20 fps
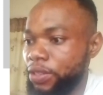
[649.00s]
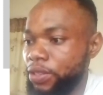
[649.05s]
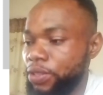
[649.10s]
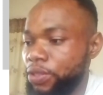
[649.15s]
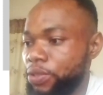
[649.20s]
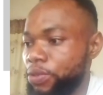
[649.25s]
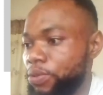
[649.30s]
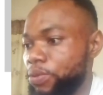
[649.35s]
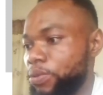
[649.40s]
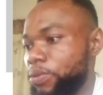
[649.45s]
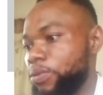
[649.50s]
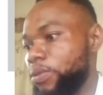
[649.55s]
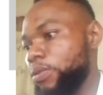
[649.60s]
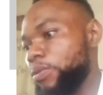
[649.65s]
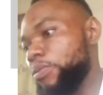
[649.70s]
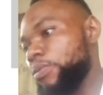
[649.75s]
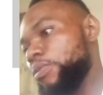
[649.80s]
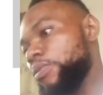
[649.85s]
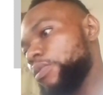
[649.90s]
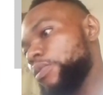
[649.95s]
you
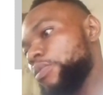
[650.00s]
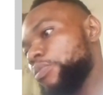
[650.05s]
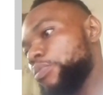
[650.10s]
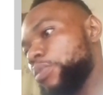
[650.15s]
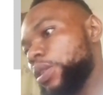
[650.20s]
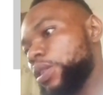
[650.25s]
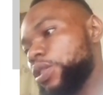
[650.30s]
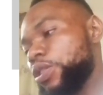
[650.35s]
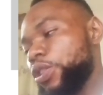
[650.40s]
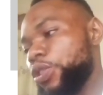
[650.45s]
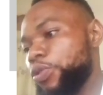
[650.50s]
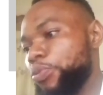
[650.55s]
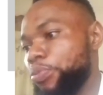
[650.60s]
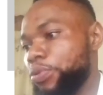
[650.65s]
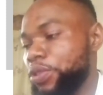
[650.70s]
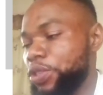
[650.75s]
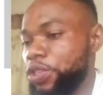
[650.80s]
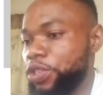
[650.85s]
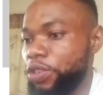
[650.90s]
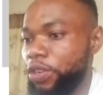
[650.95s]
make sure you
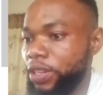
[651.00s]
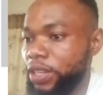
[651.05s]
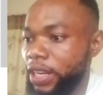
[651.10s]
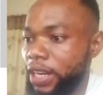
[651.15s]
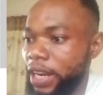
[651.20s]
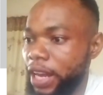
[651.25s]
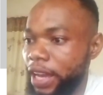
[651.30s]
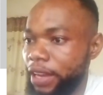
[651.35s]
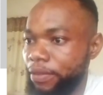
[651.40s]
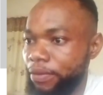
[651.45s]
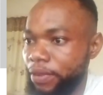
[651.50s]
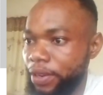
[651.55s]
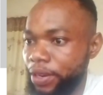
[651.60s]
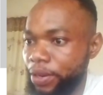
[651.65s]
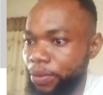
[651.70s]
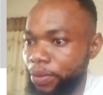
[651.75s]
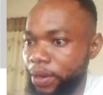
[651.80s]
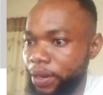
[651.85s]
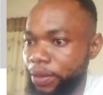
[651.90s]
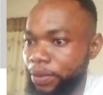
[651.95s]
position the line
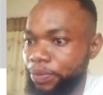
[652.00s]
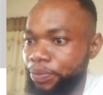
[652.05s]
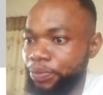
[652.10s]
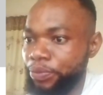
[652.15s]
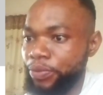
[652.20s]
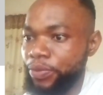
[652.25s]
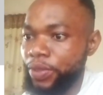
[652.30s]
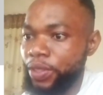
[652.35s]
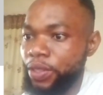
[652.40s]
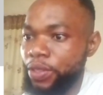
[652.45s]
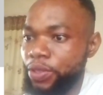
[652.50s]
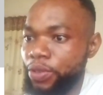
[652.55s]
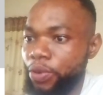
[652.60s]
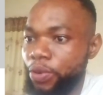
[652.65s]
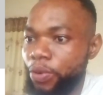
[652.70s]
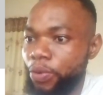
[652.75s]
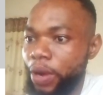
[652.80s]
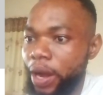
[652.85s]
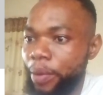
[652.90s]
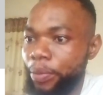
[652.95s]
very well.
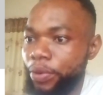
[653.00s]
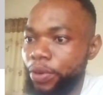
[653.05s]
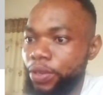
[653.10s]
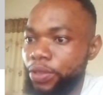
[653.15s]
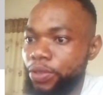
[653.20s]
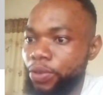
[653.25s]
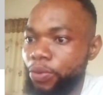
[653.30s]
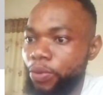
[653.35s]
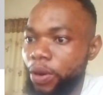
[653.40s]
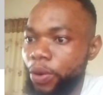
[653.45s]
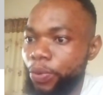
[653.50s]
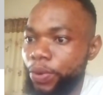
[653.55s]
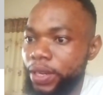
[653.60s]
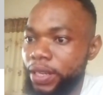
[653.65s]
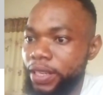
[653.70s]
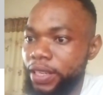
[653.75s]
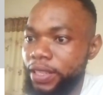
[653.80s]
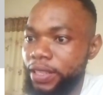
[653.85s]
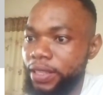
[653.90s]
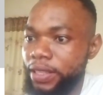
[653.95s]
So I'm going to work
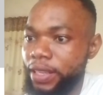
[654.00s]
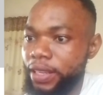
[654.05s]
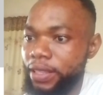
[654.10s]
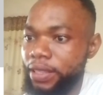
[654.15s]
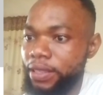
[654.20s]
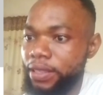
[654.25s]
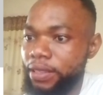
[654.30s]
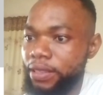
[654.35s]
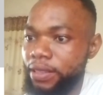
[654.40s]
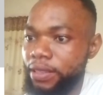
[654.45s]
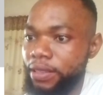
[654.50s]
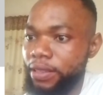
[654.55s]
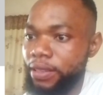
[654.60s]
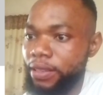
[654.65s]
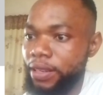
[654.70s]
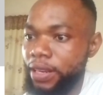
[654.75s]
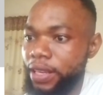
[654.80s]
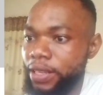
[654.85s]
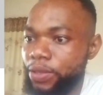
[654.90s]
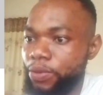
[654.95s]
with these dates.
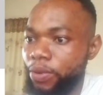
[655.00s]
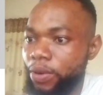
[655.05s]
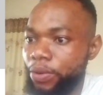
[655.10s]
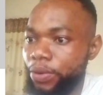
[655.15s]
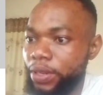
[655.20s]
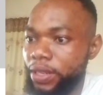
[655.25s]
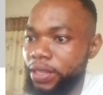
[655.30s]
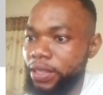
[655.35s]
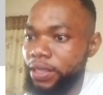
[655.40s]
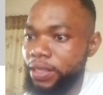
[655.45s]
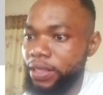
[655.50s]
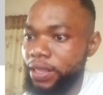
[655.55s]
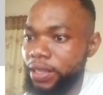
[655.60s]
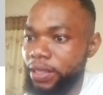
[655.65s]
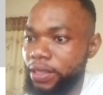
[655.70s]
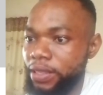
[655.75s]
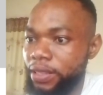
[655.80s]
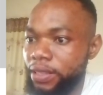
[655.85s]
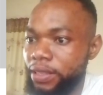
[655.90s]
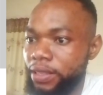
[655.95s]
Let's work with these
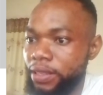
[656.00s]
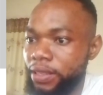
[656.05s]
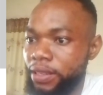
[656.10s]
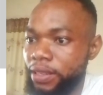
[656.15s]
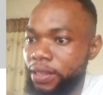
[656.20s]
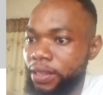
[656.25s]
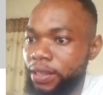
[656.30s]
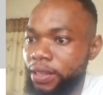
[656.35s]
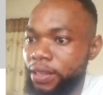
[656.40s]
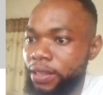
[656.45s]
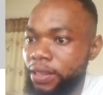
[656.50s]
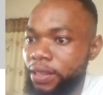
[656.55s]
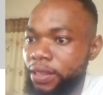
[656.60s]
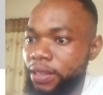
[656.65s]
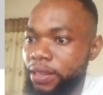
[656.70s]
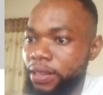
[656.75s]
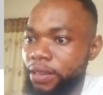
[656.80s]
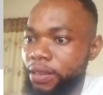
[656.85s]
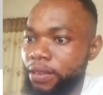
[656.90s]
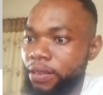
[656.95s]
dates.
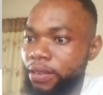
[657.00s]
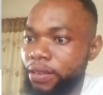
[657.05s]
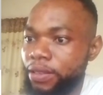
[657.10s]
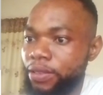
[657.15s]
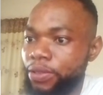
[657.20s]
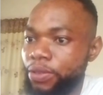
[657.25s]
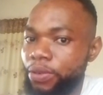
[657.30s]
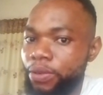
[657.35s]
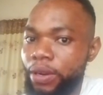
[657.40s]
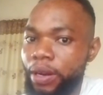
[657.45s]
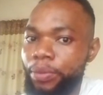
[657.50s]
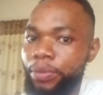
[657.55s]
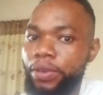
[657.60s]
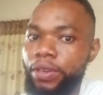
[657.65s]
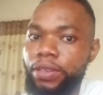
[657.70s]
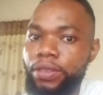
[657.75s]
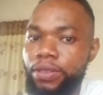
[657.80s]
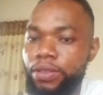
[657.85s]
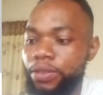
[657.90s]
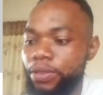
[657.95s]
So I'm
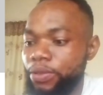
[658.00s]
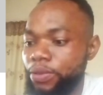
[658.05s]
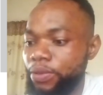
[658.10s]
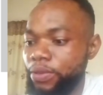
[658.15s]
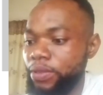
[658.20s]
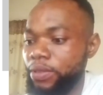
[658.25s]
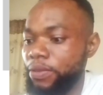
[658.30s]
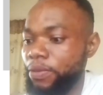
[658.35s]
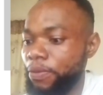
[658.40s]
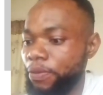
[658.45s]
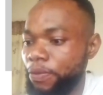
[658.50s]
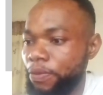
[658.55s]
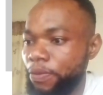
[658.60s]
going to use,